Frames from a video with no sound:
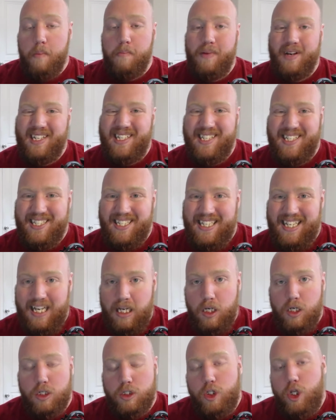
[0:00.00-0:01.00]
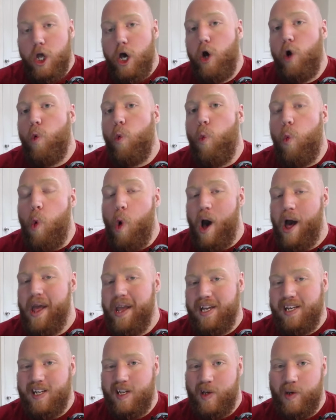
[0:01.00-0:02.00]
but still know
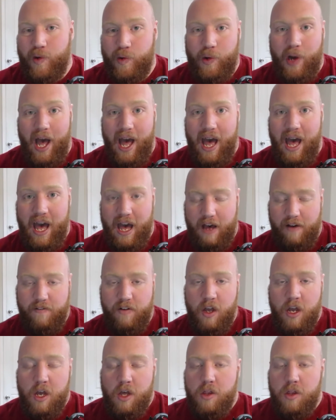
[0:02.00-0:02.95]
what you have.